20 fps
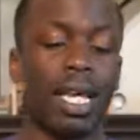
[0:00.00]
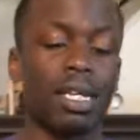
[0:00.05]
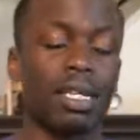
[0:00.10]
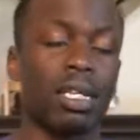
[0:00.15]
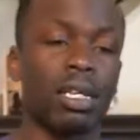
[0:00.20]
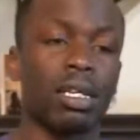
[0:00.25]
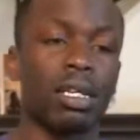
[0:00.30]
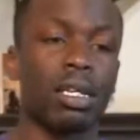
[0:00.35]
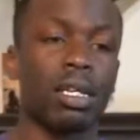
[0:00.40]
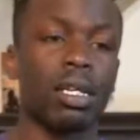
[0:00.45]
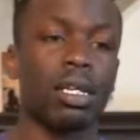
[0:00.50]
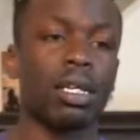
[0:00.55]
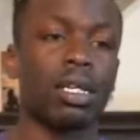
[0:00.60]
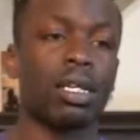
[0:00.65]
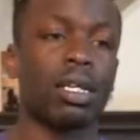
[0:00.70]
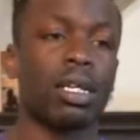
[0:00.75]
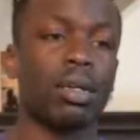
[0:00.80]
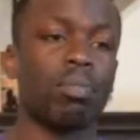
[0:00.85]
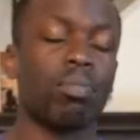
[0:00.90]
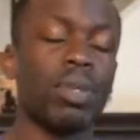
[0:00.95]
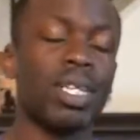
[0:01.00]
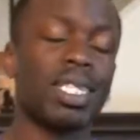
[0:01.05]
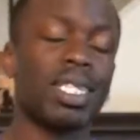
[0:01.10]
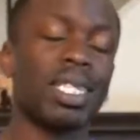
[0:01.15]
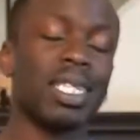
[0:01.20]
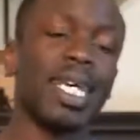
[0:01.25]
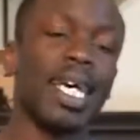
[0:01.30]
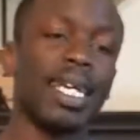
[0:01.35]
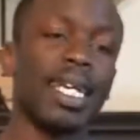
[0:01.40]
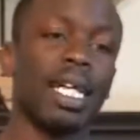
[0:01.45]
Mr. Ted L.
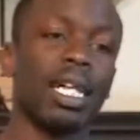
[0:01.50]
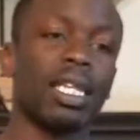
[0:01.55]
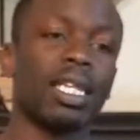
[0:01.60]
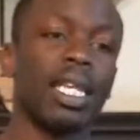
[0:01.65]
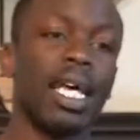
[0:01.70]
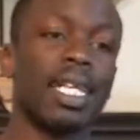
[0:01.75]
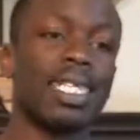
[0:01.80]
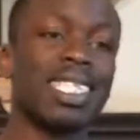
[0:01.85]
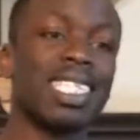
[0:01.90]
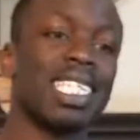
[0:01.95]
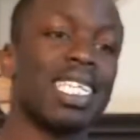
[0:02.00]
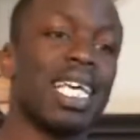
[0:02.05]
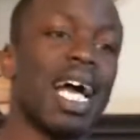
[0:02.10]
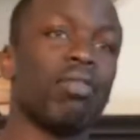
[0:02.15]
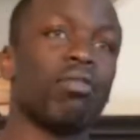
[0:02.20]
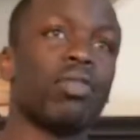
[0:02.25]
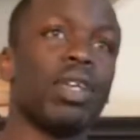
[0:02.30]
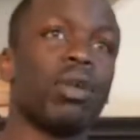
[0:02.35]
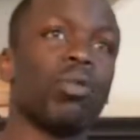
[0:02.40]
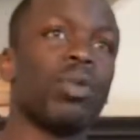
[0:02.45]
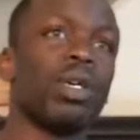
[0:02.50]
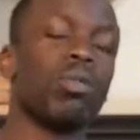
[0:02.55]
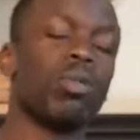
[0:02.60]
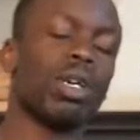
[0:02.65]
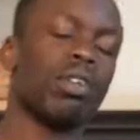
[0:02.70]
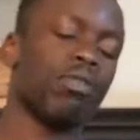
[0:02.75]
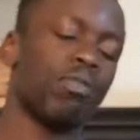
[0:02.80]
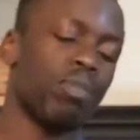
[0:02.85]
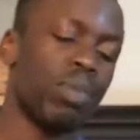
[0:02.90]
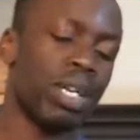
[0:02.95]
Nancy, we've been
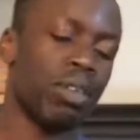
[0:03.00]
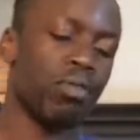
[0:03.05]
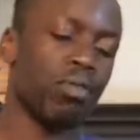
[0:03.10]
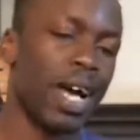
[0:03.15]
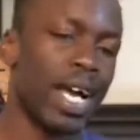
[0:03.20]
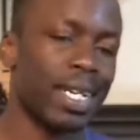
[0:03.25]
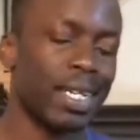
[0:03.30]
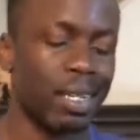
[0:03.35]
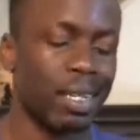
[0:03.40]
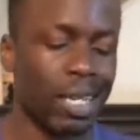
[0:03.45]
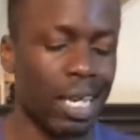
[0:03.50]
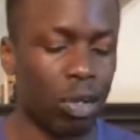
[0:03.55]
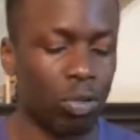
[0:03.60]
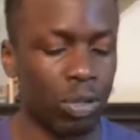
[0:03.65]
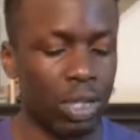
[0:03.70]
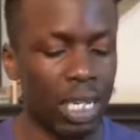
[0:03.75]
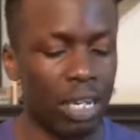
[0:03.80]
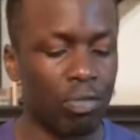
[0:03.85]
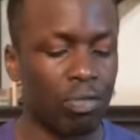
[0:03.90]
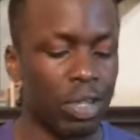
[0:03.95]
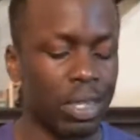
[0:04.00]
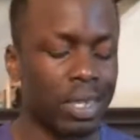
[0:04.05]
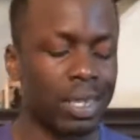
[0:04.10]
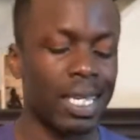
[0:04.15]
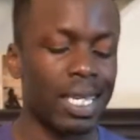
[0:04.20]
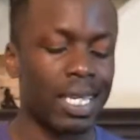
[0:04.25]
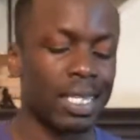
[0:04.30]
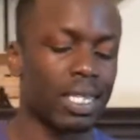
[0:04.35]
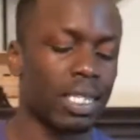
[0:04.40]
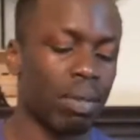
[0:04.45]
finding out different things
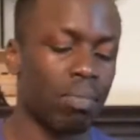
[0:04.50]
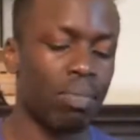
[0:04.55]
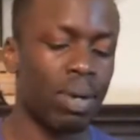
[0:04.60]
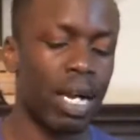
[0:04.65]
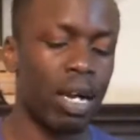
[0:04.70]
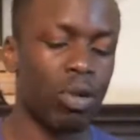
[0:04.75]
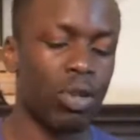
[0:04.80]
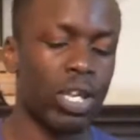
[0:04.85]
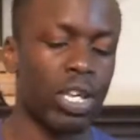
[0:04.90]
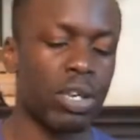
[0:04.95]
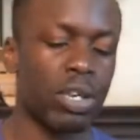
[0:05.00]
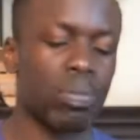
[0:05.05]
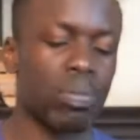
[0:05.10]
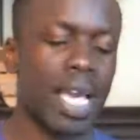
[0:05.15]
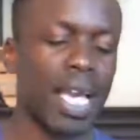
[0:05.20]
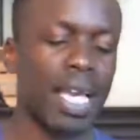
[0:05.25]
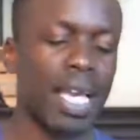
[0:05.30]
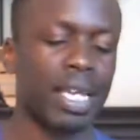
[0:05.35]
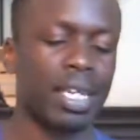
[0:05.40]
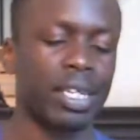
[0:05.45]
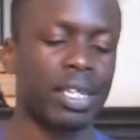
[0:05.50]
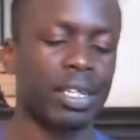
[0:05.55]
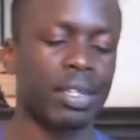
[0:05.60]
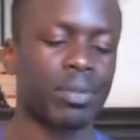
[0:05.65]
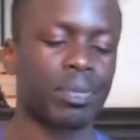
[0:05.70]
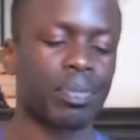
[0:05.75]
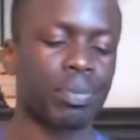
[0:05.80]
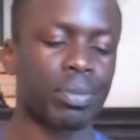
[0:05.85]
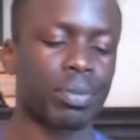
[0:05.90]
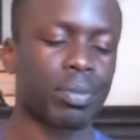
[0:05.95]
about him. And
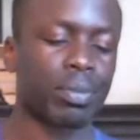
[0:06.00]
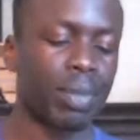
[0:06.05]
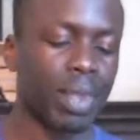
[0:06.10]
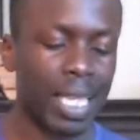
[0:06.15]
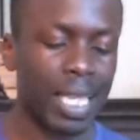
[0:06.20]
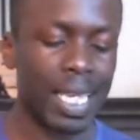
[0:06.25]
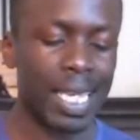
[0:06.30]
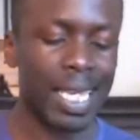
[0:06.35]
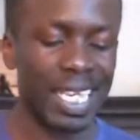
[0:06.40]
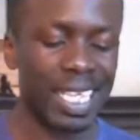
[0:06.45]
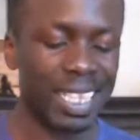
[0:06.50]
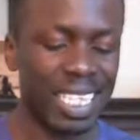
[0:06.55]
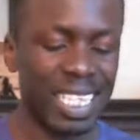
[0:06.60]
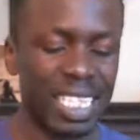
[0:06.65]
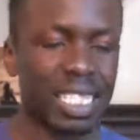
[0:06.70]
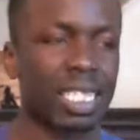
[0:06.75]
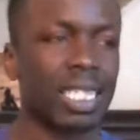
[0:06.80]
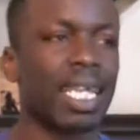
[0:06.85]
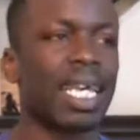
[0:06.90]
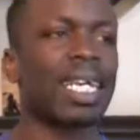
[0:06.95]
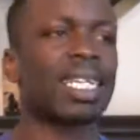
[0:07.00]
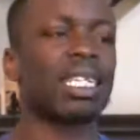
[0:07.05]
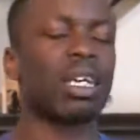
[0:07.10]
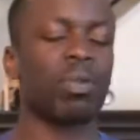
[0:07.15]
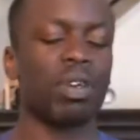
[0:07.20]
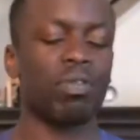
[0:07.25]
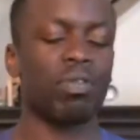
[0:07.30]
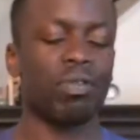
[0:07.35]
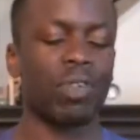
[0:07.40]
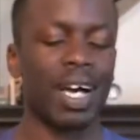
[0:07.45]
in this letter, we
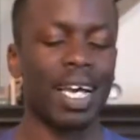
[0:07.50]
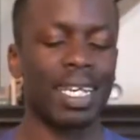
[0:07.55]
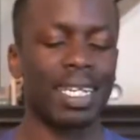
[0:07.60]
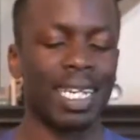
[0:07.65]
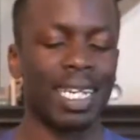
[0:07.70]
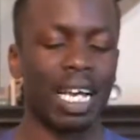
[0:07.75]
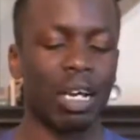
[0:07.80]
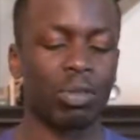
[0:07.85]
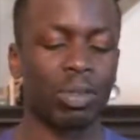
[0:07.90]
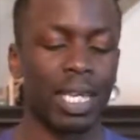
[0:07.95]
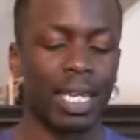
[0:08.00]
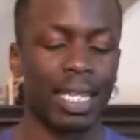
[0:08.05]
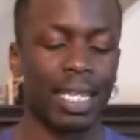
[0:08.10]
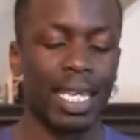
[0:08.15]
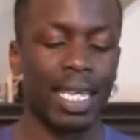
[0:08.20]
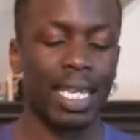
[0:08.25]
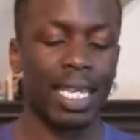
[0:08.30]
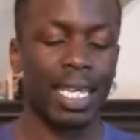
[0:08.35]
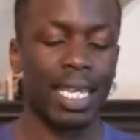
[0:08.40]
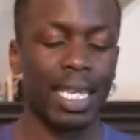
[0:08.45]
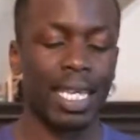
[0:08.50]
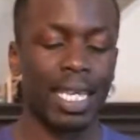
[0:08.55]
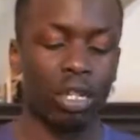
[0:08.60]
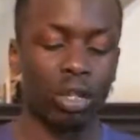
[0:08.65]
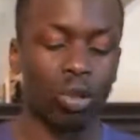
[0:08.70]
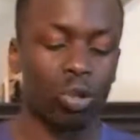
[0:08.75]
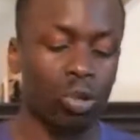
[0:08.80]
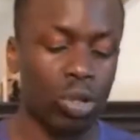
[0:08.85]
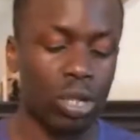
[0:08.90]
find out that he actually looks